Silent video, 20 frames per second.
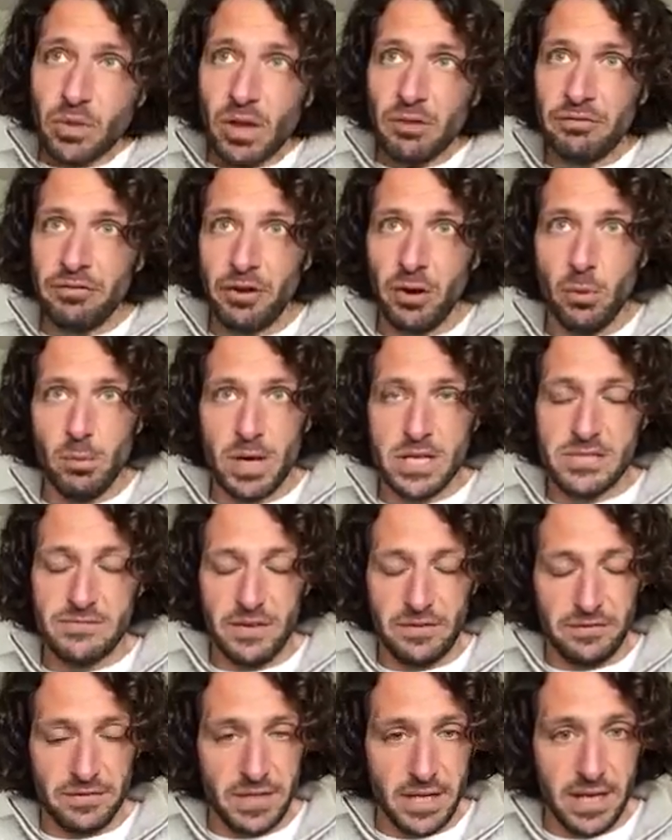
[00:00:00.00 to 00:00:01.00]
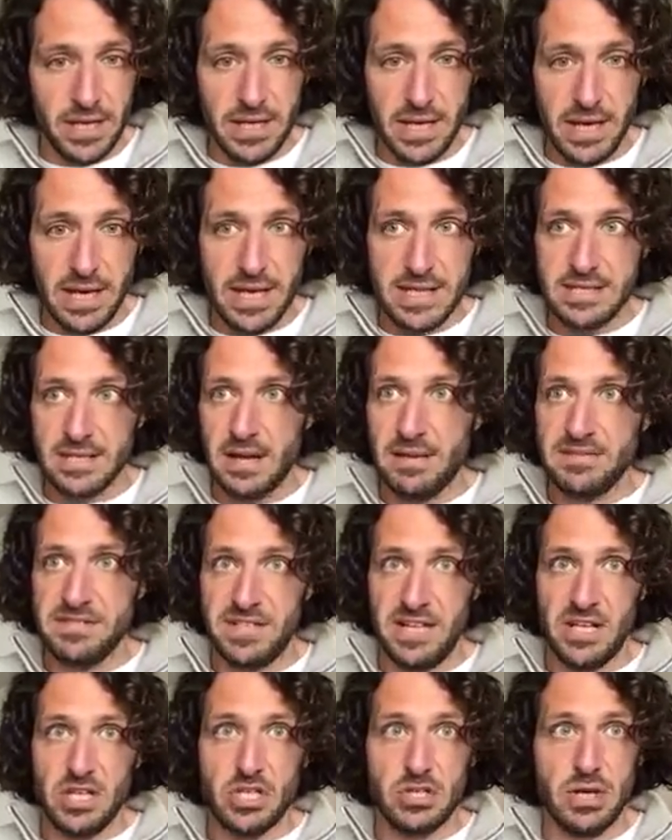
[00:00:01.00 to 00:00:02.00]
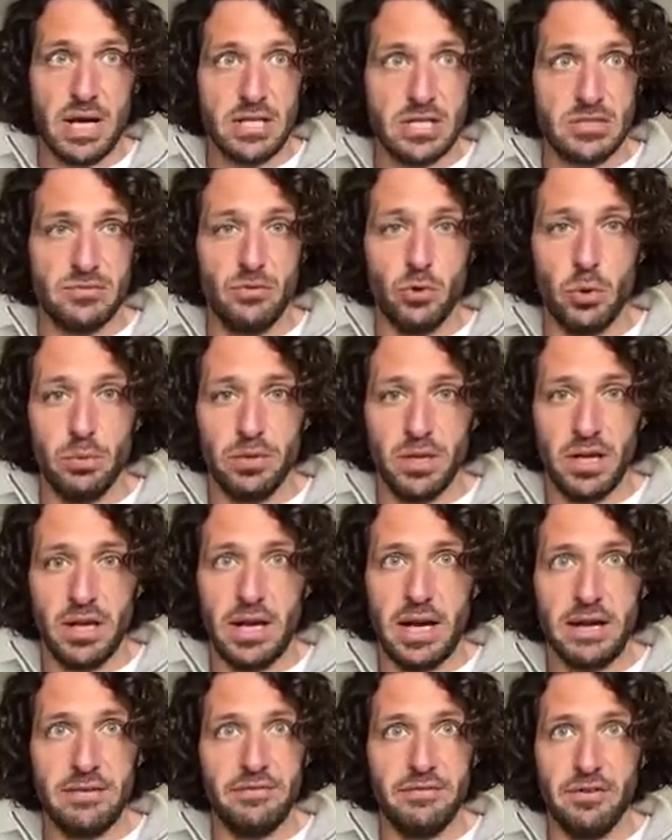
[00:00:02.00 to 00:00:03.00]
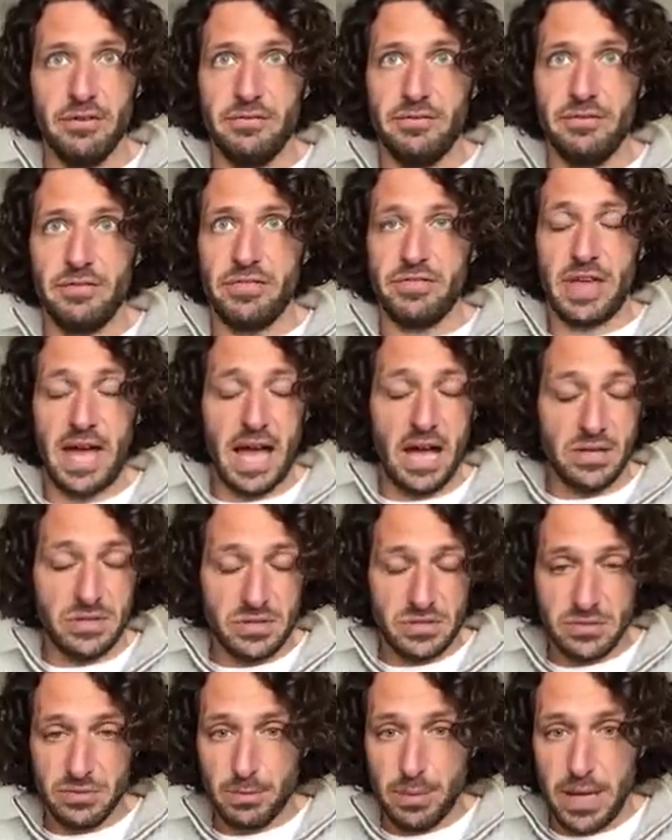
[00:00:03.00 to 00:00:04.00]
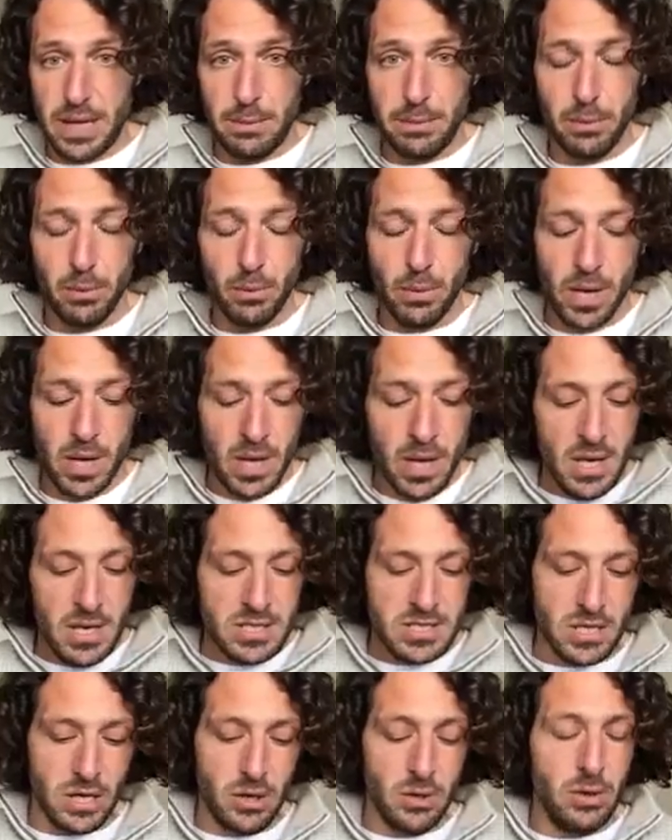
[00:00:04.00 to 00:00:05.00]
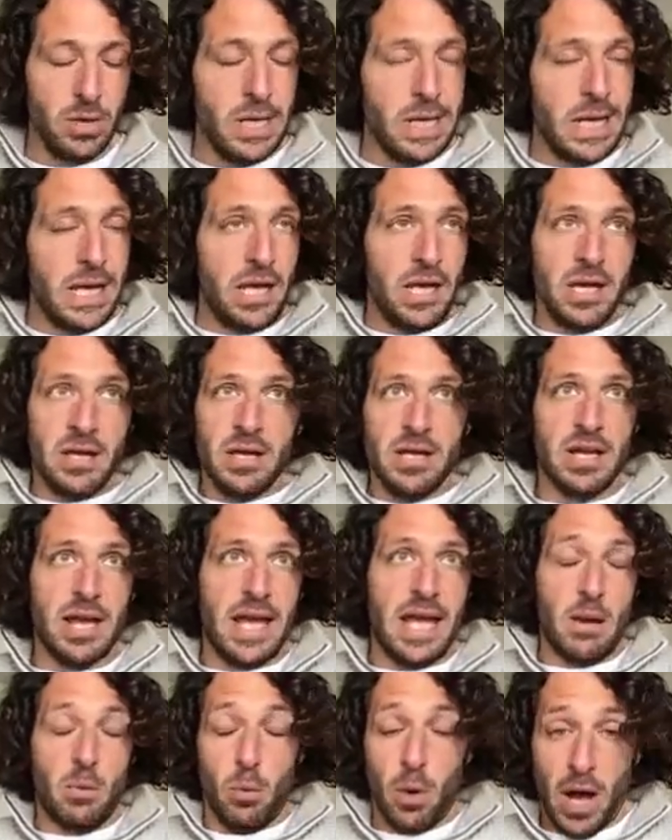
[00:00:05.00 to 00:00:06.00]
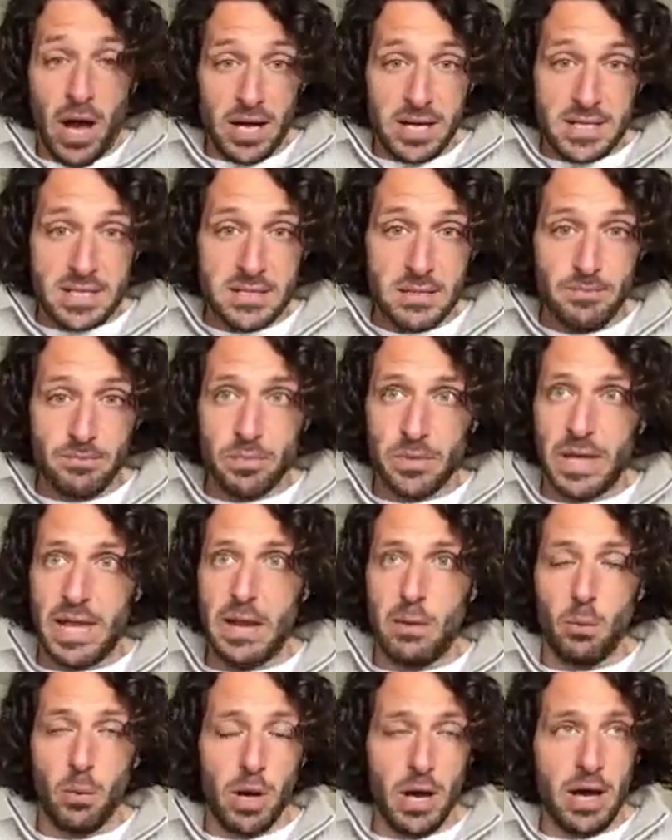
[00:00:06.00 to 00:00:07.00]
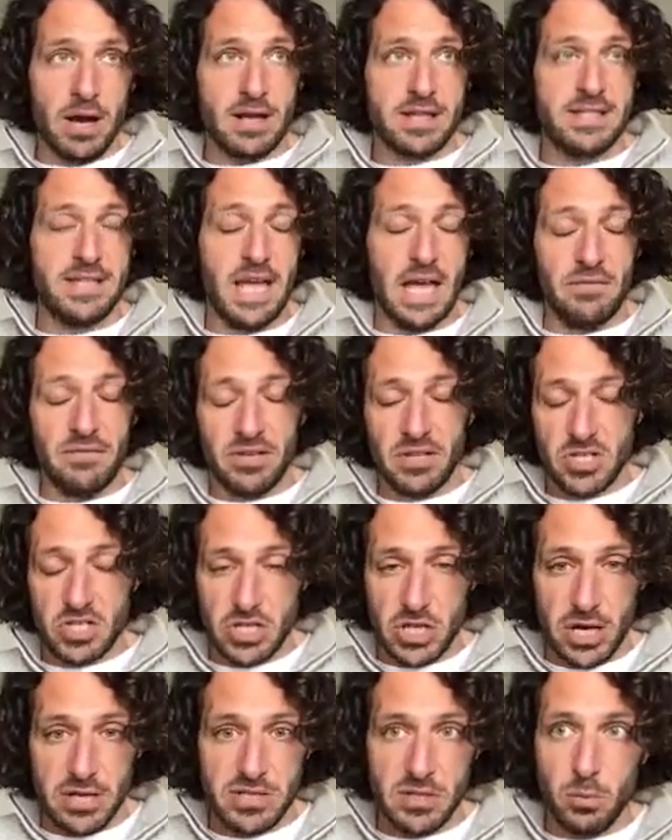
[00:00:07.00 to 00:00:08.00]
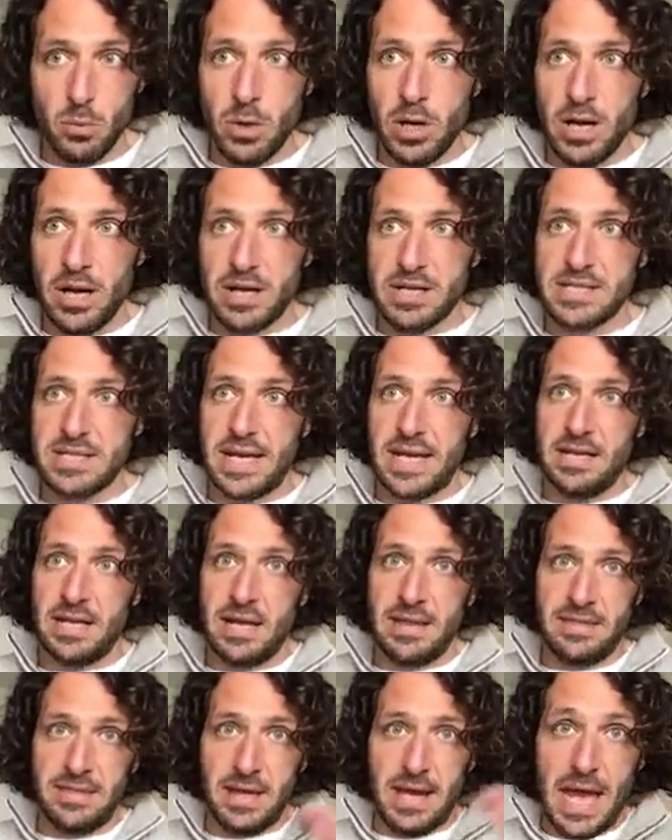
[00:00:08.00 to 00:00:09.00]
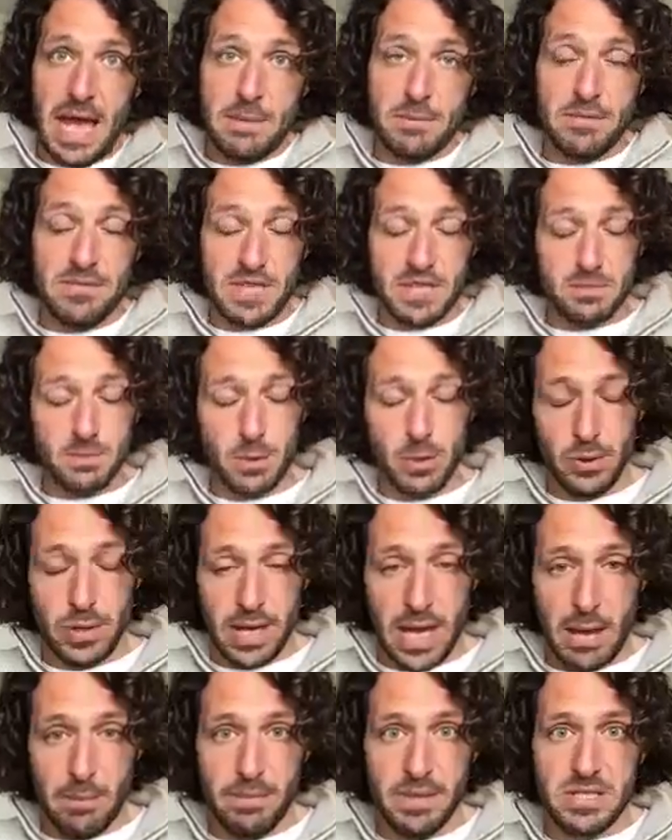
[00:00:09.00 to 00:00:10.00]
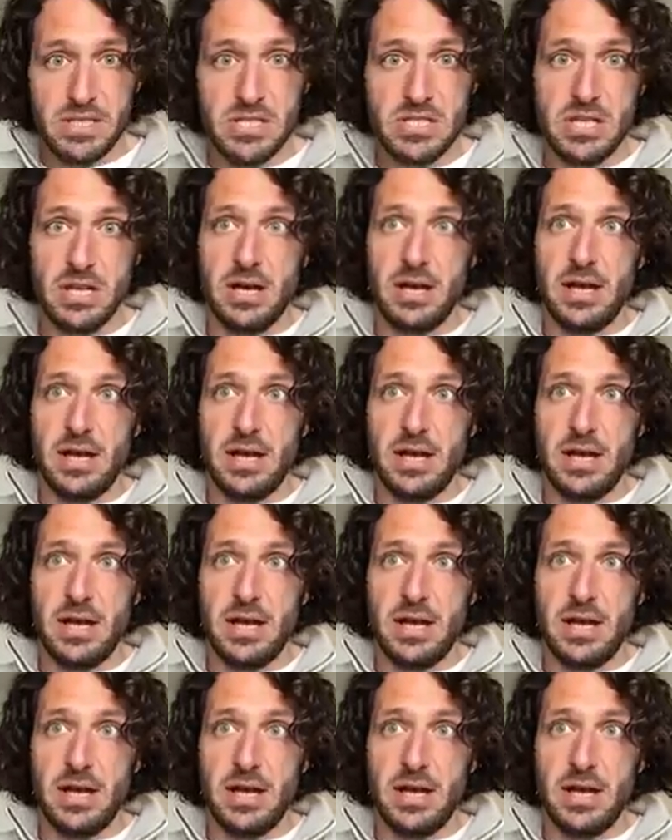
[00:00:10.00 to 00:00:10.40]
for almost 15 years, and I've seen it transform the life of thousands of people. So yeah, it works. It works. The evidence shows it works. And the aim of this bootcamp is